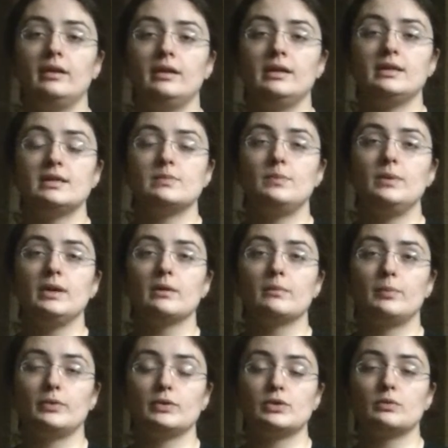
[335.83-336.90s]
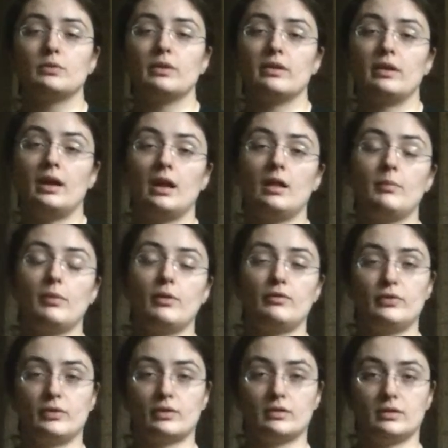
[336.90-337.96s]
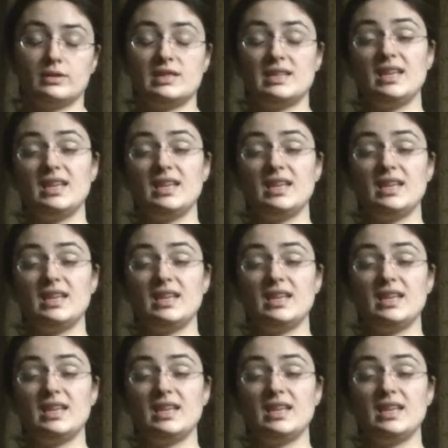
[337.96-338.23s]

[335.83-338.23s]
is being pushed with the help of your glutes.